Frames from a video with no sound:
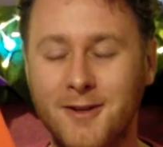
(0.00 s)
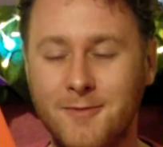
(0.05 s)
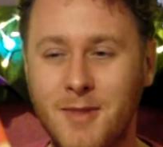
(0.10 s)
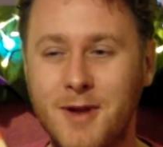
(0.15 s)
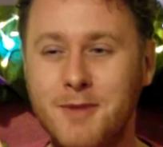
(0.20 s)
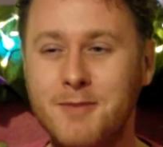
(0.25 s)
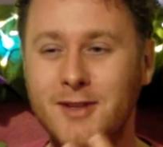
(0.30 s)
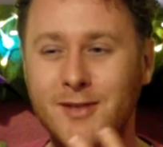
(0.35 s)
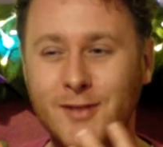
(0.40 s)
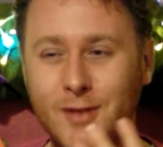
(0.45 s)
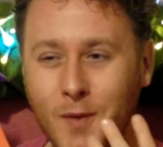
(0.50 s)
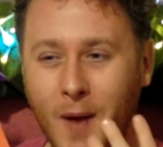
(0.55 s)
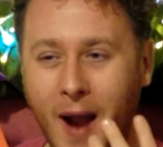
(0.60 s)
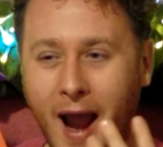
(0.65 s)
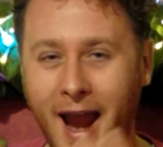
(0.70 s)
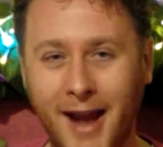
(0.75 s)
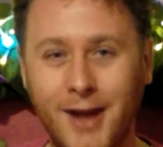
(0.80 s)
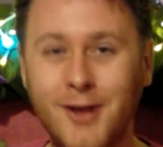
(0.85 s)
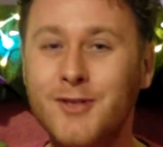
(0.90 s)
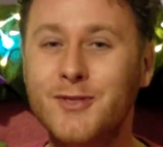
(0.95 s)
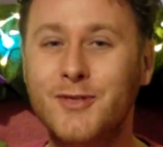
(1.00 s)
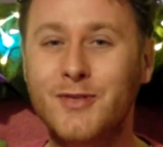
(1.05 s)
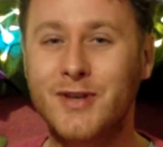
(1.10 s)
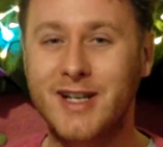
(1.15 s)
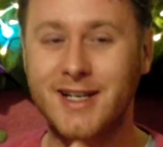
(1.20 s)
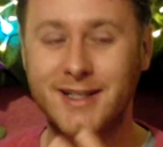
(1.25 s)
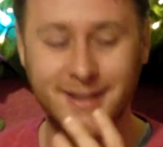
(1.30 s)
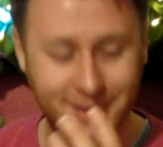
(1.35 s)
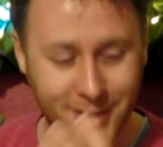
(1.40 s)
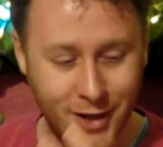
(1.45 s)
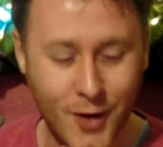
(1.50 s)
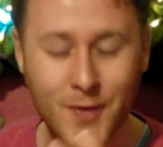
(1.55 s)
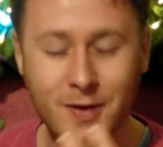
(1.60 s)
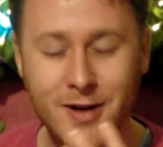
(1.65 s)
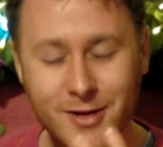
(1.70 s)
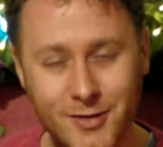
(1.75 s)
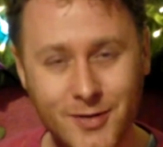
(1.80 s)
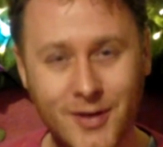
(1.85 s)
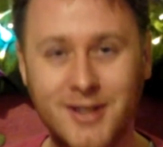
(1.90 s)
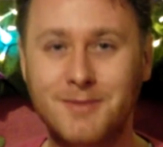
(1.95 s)
Made me so angry, so
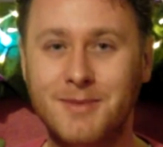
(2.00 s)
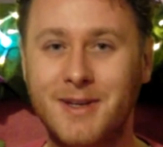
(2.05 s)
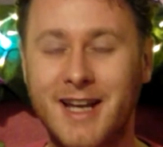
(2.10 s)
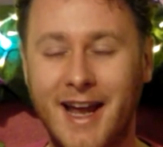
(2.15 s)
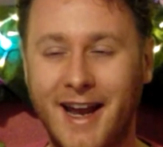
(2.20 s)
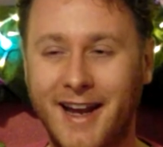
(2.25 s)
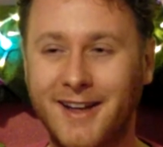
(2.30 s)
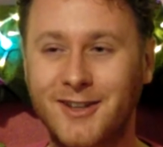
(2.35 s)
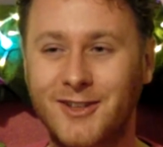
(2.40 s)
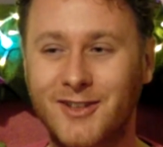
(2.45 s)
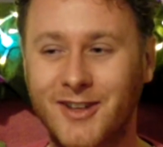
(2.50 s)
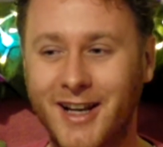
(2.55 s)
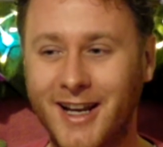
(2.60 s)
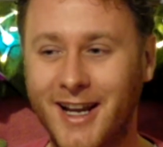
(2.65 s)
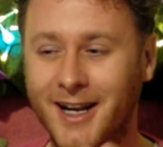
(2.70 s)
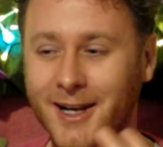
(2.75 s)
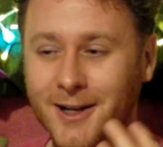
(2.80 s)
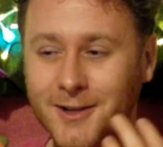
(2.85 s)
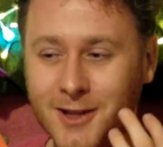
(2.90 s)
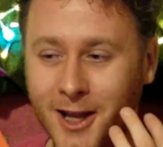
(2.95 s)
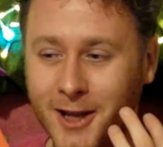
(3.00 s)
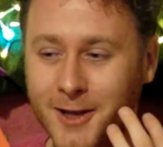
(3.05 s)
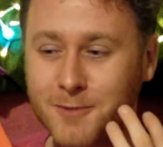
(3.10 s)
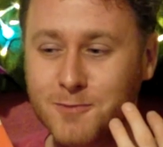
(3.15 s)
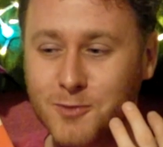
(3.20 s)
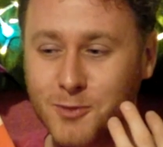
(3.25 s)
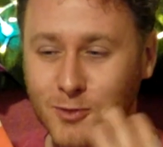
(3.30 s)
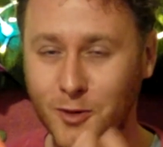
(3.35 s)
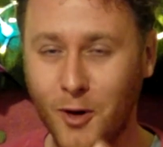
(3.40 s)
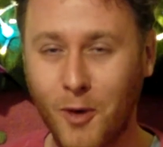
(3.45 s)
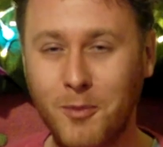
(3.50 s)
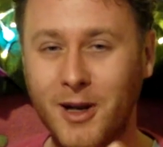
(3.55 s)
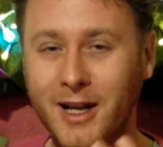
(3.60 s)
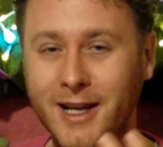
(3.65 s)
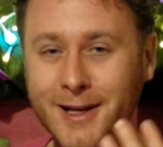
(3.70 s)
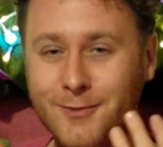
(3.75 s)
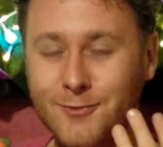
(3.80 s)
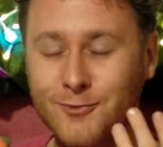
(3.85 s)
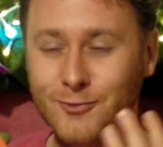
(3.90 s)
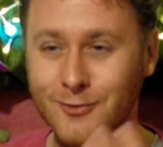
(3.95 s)
incredibly angry, and I like
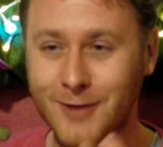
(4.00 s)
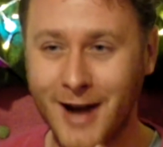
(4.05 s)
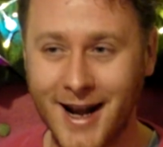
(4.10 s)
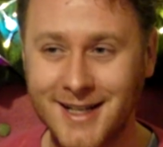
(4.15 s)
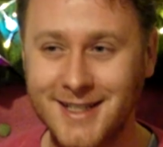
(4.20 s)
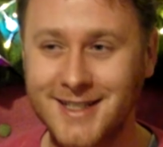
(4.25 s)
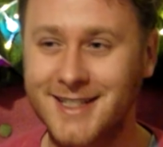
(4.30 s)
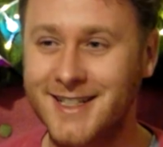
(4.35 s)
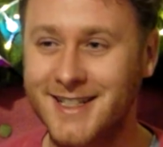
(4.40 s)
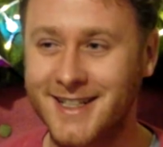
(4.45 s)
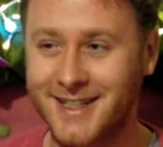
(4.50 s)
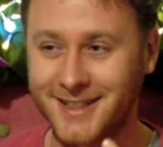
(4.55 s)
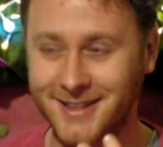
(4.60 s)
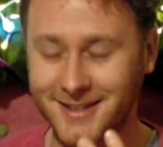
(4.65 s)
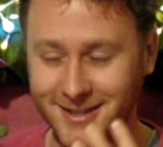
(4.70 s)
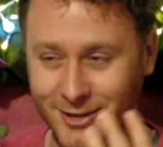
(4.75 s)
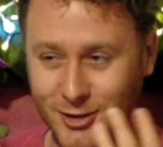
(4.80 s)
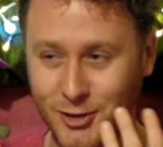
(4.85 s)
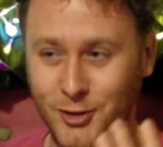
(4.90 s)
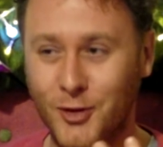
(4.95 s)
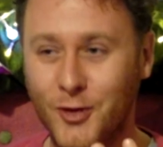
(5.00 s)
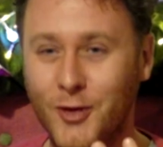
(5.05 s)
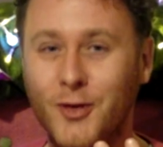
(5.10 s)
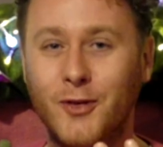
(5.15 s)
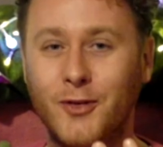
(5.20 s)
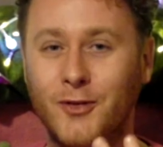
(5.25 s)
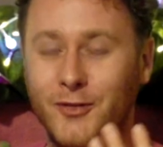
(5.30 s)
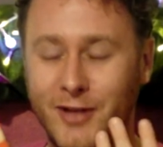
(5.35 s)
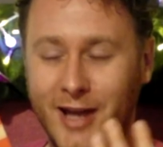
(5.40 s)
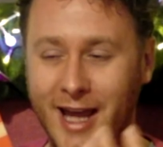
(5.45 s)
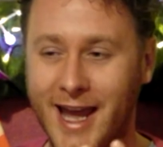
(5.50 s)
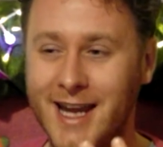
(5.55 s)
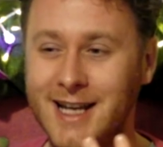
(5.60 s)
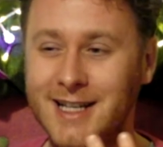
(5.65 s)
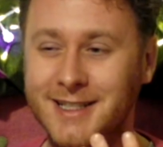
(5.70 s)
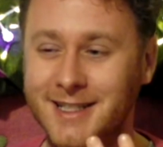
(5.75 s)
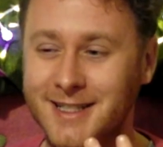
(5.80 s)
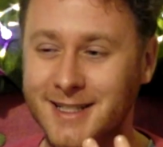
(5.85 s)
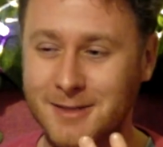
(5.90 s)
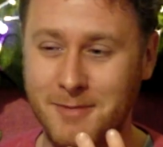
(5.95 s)
properly ranted at Shawn for
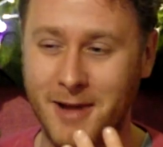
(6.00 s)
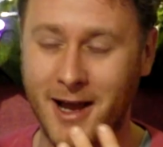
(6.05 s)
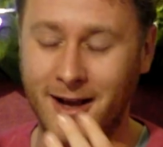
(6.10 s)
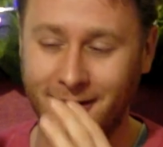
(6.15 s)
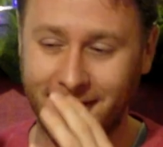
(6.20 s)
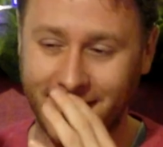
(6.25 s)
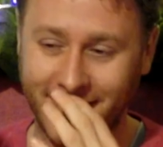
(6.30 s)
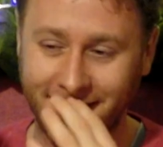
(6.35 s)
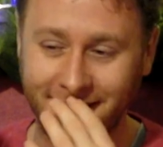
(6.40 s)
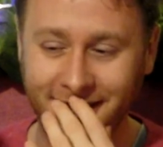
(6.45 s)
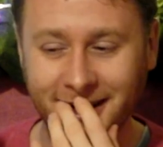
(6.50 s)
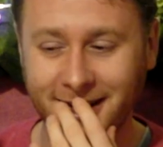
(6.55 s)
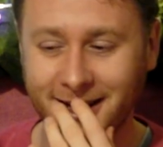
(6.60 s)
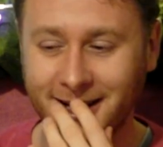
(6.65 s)
ages about it